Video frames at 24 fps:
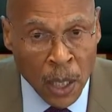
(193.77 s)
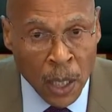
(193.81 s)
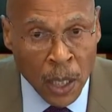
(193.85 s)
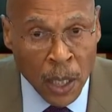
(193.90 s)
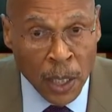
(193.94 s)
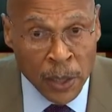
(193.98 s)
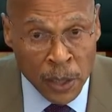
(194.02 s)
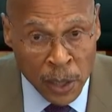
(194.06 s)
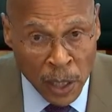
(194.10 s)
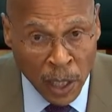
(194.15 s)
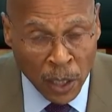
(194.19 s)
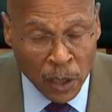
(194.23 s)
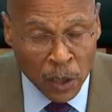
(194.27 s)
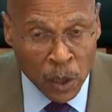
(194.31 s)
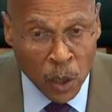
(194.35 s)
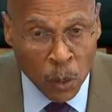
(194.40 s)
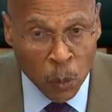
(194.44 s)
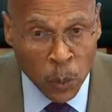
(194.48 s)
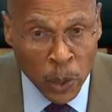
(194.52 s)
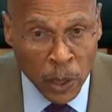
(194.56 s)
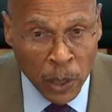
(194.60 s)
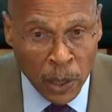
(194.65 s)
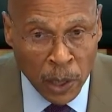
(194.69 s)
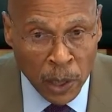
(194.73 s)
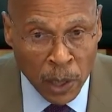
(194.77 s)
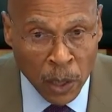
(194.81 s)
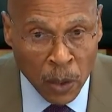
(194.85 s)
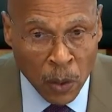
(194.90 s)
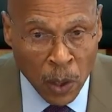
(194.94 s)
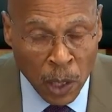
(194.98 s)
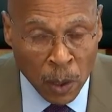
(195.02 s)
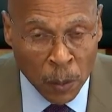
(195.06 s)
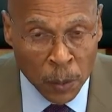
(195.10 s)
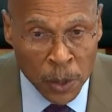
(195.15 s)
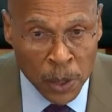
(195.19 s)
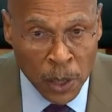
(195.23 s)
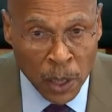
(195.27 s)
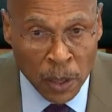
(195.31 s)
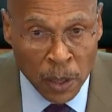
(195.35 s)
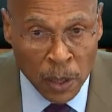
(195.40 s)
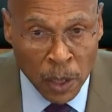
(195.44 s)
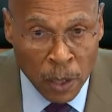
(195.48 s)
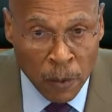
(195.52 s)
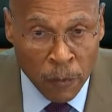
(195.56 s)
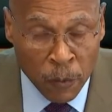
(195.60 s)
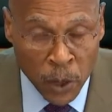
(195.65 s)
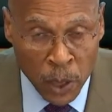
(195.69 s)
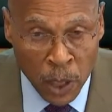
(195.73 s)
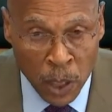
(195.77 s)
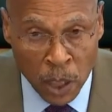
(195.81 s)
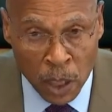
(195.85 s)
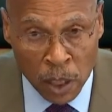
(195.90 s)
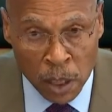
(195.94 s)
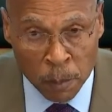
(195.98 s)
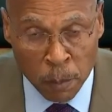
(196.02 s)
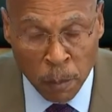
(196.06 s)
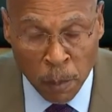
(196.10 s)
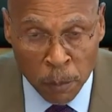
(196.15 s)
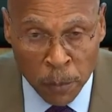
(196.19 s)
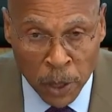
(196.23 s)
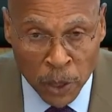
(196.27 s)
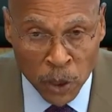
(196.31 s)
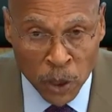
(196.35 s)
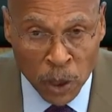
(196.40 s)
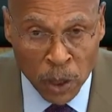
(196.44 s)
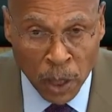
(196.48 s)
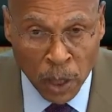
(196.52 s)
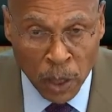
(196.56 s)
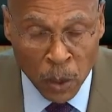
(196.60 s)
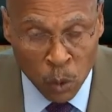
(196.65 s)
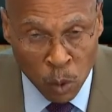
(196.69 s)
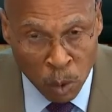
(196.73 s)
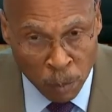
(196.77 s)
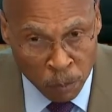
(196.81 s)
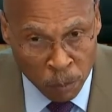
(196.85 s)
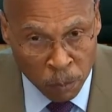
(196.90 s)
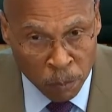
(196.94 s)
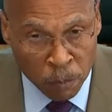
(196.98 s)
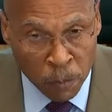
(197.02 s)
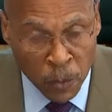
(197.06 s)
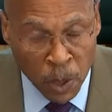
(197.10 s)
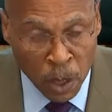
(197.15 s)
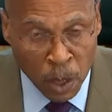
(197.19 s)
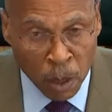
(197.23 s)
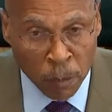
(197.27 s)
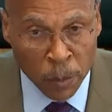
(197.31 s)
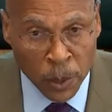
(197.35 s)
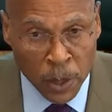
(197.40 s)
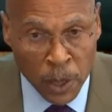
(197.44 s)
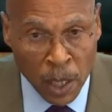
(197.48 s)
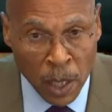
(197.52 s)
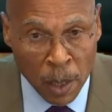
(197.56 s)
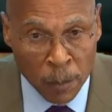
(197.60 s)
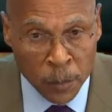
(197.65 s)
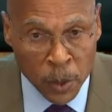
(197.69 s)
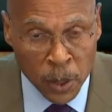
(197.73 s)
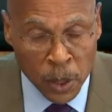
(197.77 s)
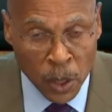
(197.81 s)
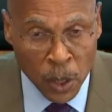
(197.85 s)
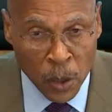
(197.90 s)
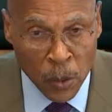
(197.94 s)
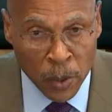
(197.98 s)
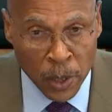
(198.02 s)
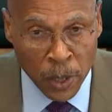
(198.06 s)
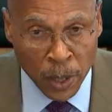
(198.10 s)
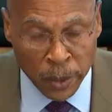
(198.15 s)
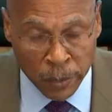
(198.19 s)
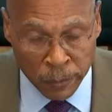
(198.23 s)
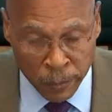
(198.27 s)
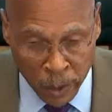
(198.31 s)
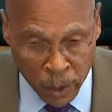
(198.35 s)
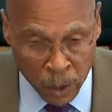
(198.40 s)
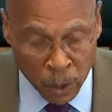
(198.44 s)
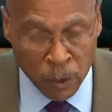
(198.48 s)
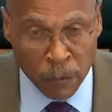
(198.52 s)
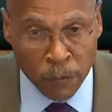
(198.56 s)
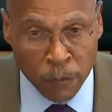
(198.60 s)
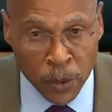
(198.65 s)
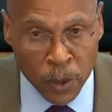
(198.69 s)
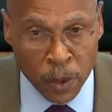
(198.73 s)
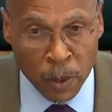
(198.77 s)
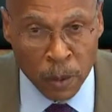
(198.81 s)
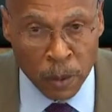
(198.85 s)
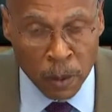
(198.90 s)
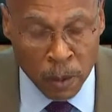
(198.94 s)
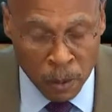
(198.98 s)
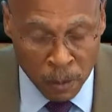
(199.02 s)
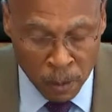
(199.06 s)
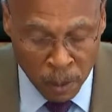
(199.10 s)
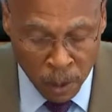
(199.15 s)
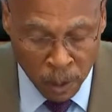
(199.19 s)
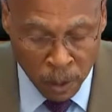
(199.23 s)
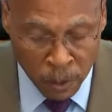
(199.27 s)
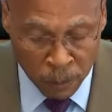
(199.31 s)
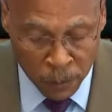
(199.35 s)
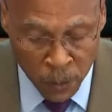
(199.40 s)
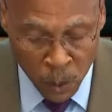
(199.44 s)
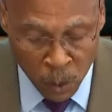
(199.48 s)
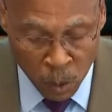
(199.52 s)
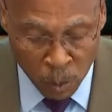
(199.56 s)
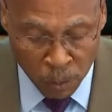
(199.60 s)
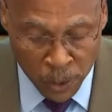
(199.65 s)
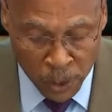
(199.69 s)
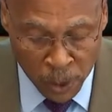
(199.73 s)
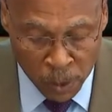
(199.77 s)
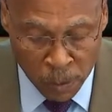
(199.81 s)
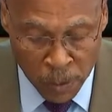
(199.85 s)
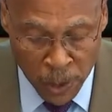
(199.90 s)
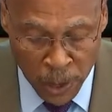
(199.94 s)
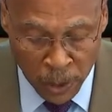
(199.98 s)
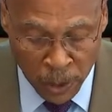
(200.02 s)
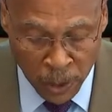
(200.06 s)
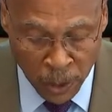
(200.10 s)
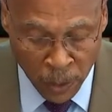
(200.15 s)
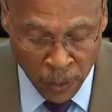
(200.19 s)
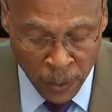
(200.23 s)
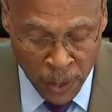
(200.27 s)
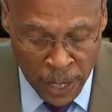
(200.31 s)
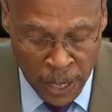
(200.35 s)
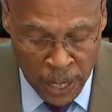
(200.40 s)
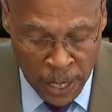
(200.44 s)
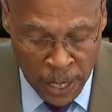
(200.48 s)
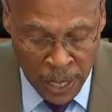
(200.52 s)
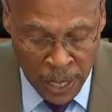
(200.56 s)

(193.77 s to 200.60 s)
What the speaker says: Exactly a week later, I was at the Everett Gospel Mission. I go up a couple of times a year and I cook for the homeless men there.